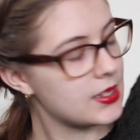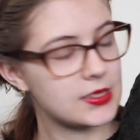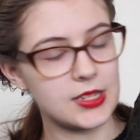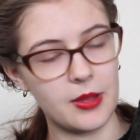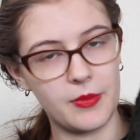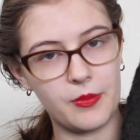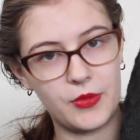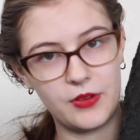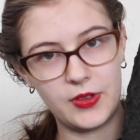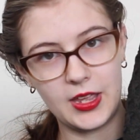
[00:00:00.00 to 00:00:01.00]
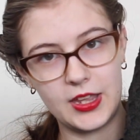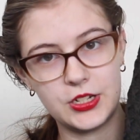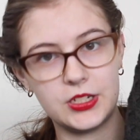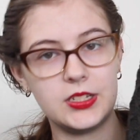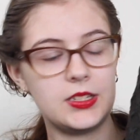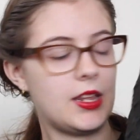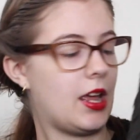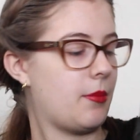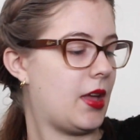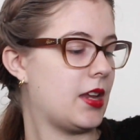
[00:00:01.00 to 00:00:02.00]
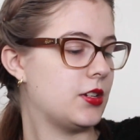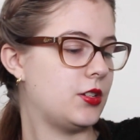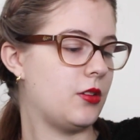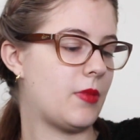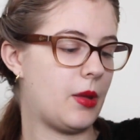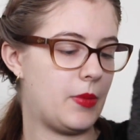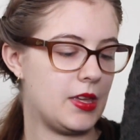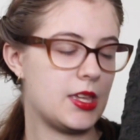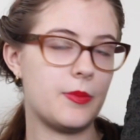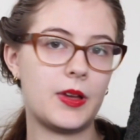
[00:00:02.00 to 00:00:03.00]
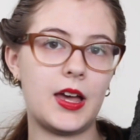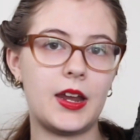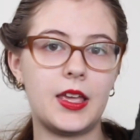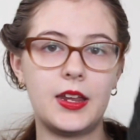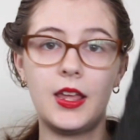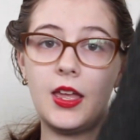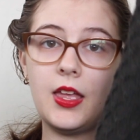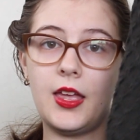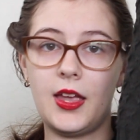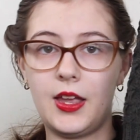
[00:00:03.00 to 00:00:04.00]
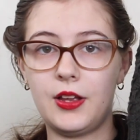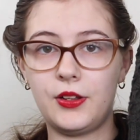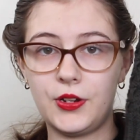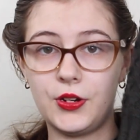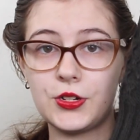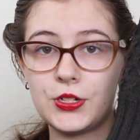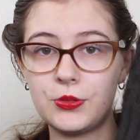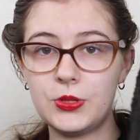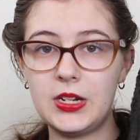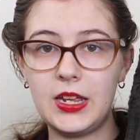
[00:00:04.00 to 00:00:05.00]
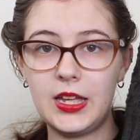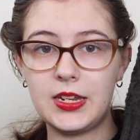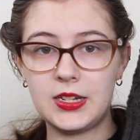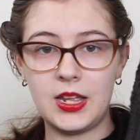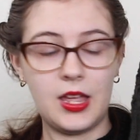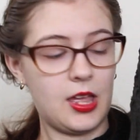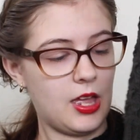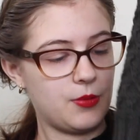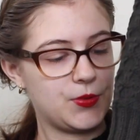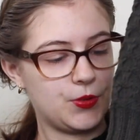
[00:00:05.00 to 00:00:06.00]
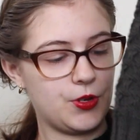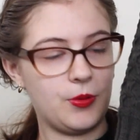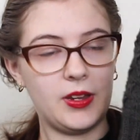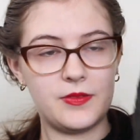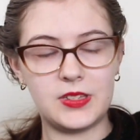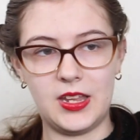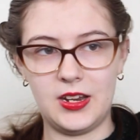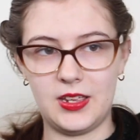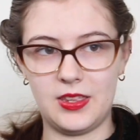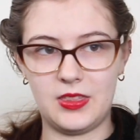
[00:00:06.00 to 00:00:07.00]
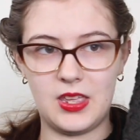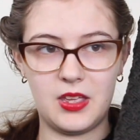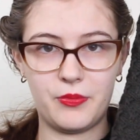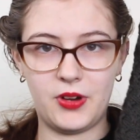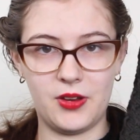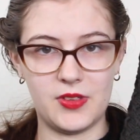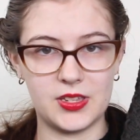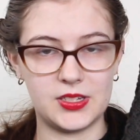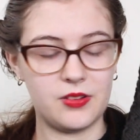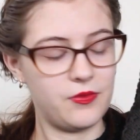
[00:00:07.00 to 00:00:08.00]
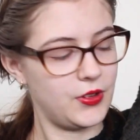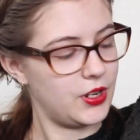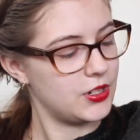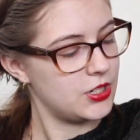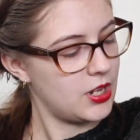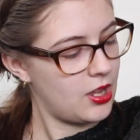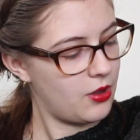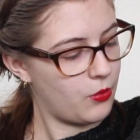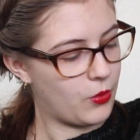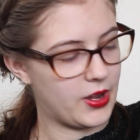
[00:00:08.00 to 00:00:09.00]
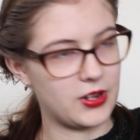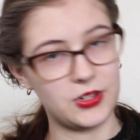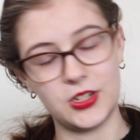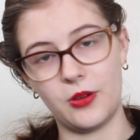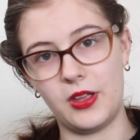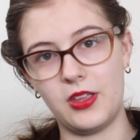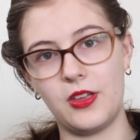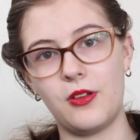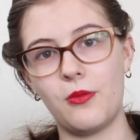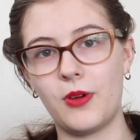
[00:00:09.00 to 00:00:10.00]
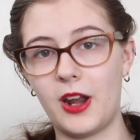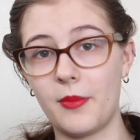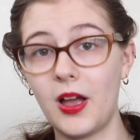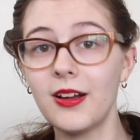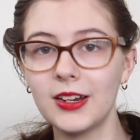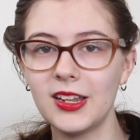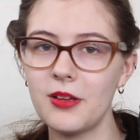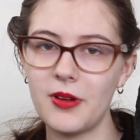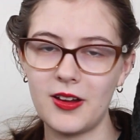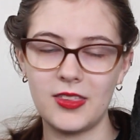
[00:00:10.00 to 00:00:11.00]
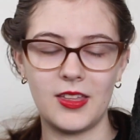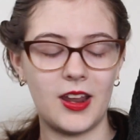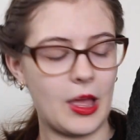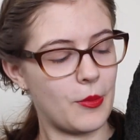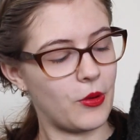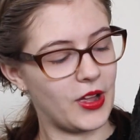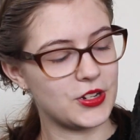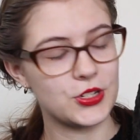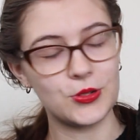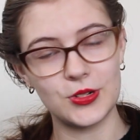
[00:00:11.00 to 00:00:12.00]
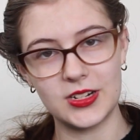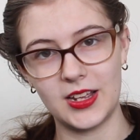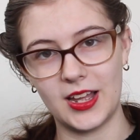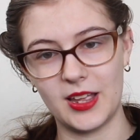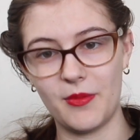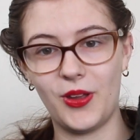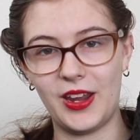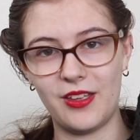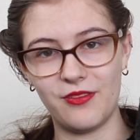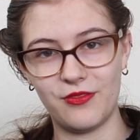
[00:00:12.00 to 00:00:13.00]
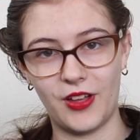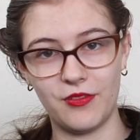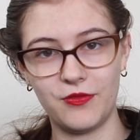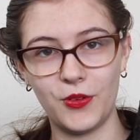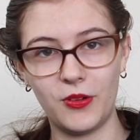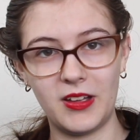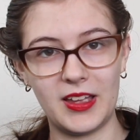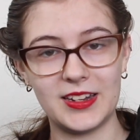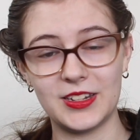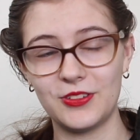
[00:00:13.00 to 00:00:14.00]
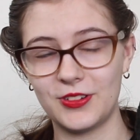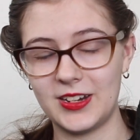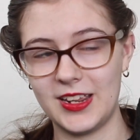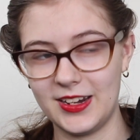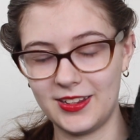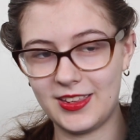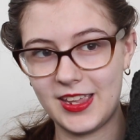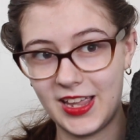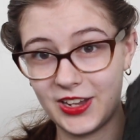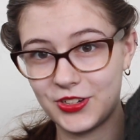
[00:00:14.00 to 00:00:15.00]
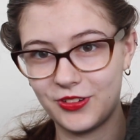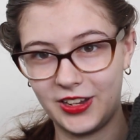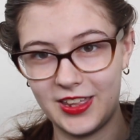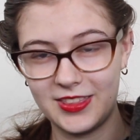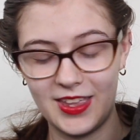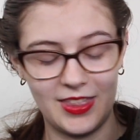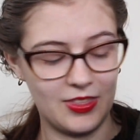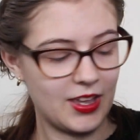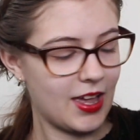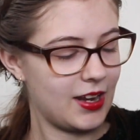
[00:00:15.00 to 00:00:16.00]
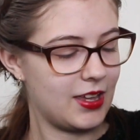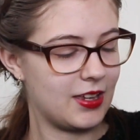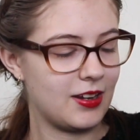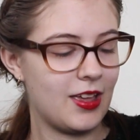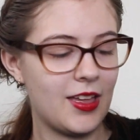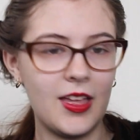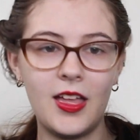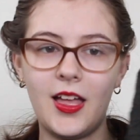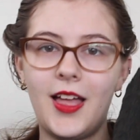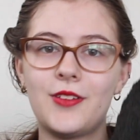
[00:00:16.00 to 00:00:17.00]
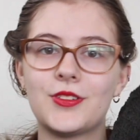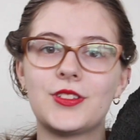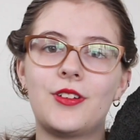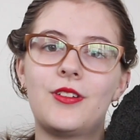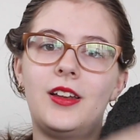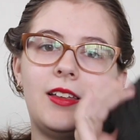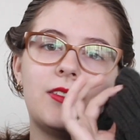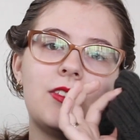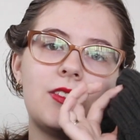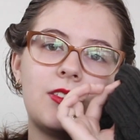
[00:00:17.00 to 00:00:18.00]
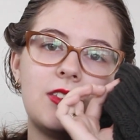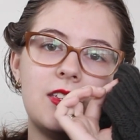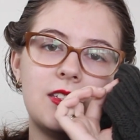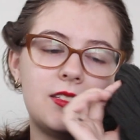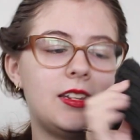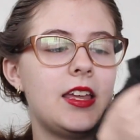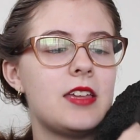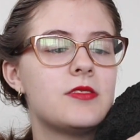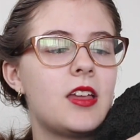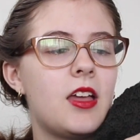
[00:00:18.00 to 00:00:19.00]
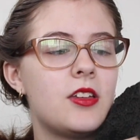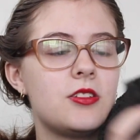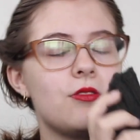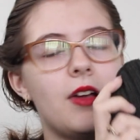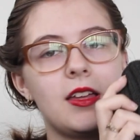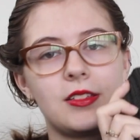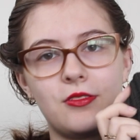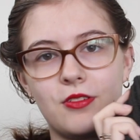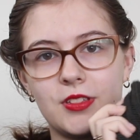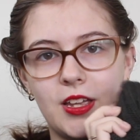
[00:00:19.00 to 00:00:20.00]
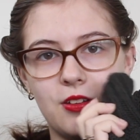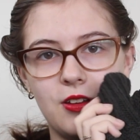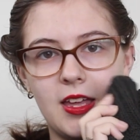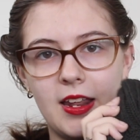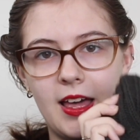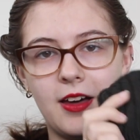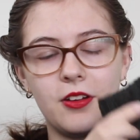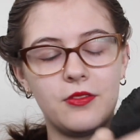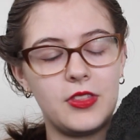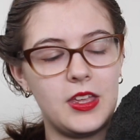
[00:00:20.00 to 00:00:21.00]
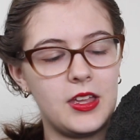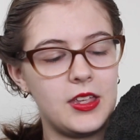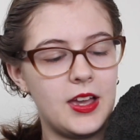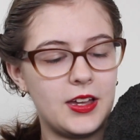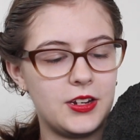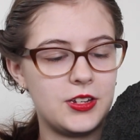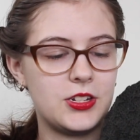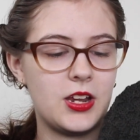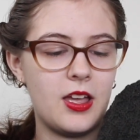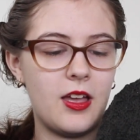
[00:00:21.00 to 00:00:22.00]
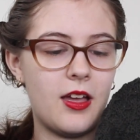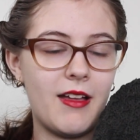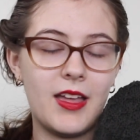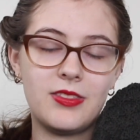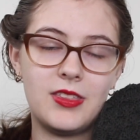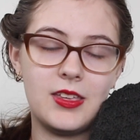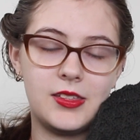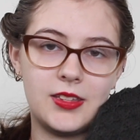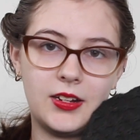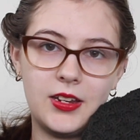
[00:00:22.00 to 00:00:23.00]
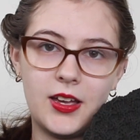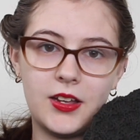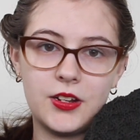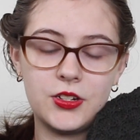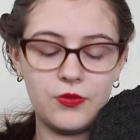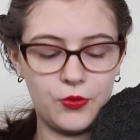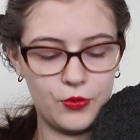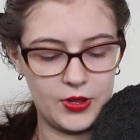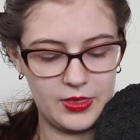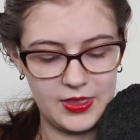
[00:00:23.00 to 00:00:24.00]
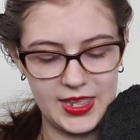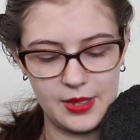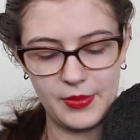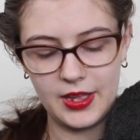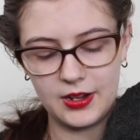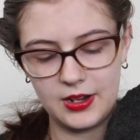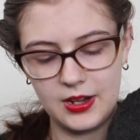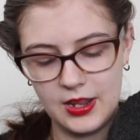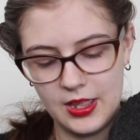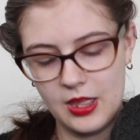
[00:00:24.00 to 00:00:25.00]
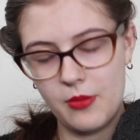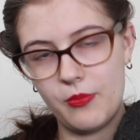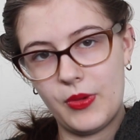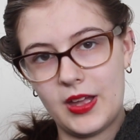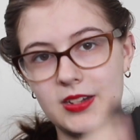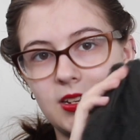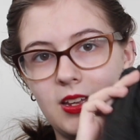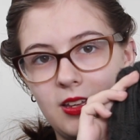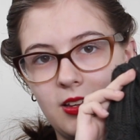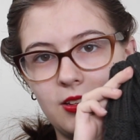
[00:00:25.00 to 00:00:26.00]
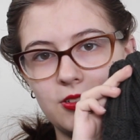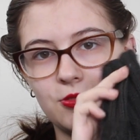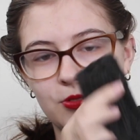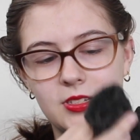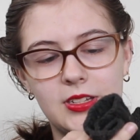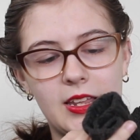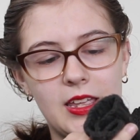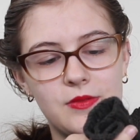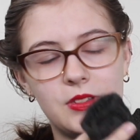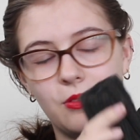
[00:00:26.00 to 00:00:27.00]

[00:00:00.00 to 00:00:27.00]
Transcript: Some modifications that I made to my Beekeeper cardigan include shortening it. I'm sure you will have seen in the previous footage when showing you what I'm currently wearing that I am quite short. I'm only 5'4" and did not need the extra length in the cardigan. I also lengthened the sleeves to as long as I could get out of the yardage. I had the exact yardage for the pattern, but short sleeves